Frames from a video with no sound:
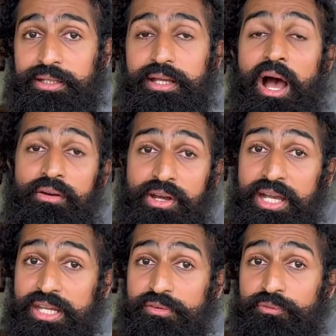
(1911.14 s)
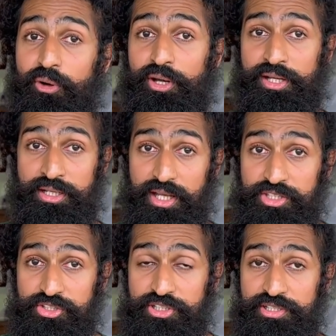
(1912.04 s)
are ready for an
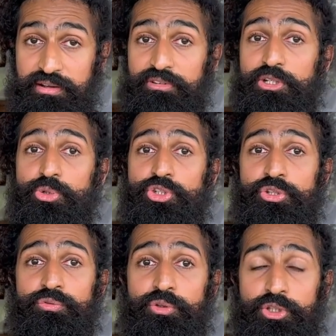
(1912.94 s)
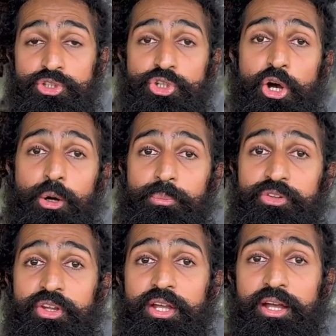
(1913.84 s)
industrial revolution, for the jobs
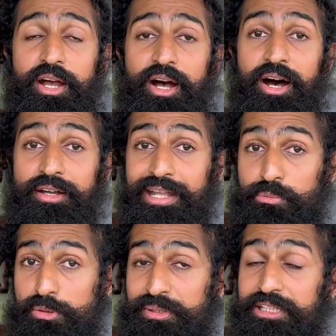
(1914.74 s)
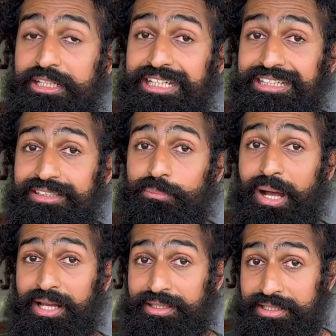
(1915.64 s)
that will be created
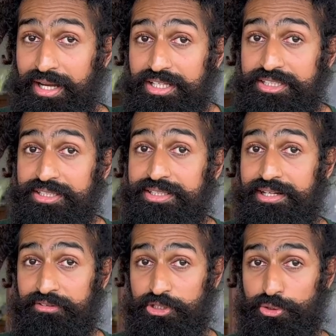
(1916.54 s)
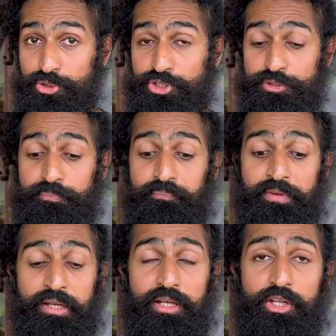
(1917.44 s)
by an industrial revolution.
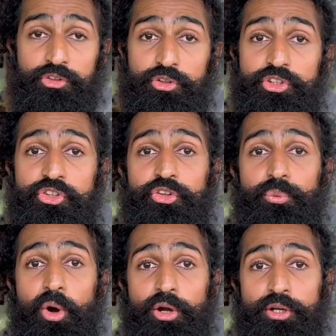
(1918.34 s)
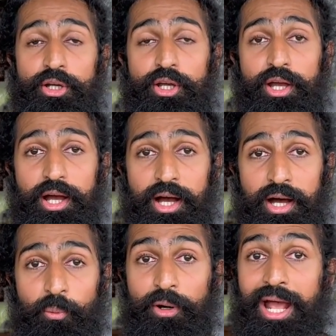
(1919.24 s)
So this is what
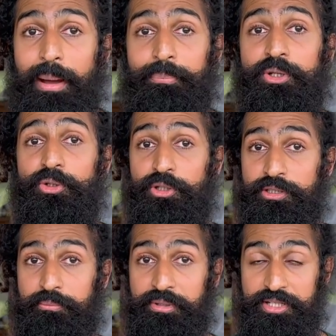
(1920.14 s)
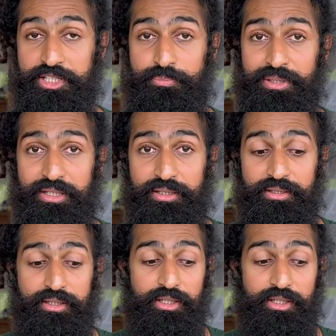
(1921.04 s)
happened during the British period.